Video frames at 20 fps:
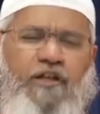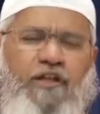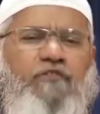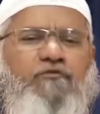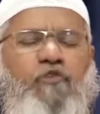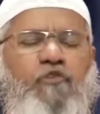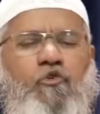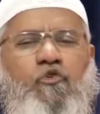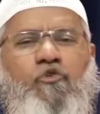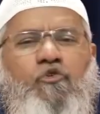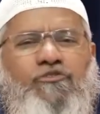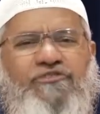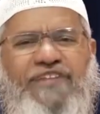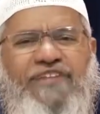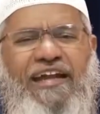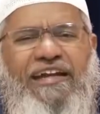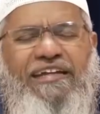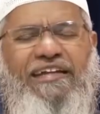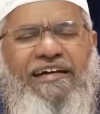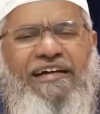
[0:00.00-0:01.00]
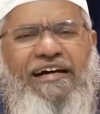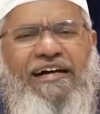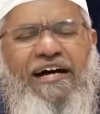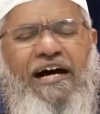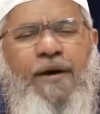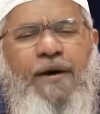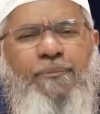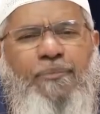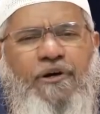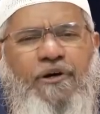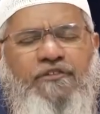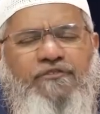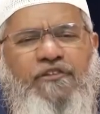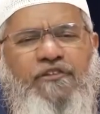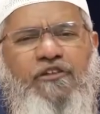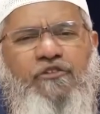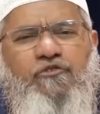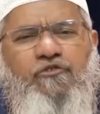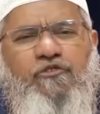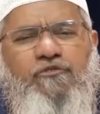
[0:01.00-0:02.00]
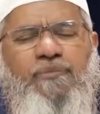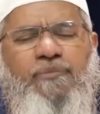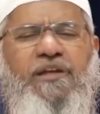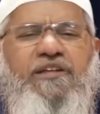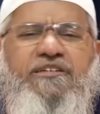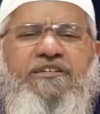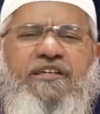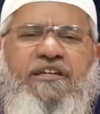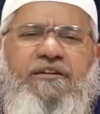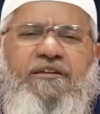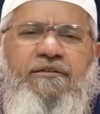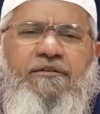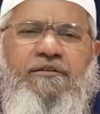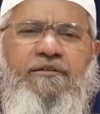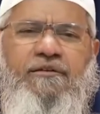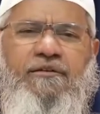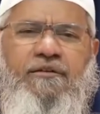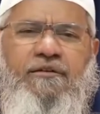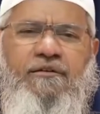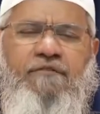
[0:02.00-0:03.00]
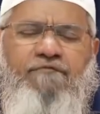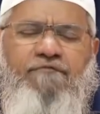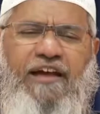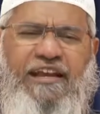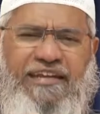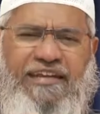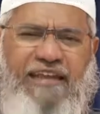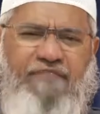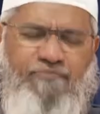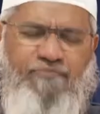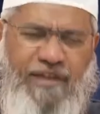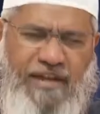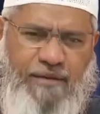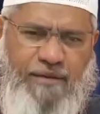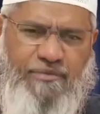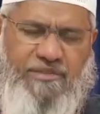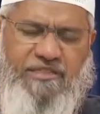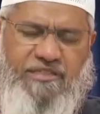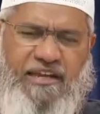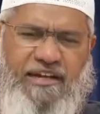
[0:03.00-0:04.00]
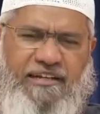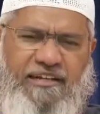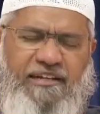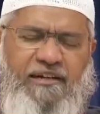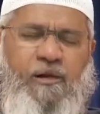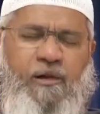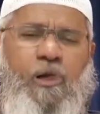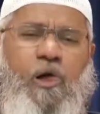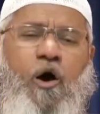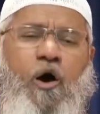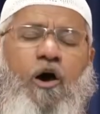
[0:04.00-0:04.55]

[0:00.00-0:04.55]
So who's greater? A person who's mentioned 5 times by name is greater,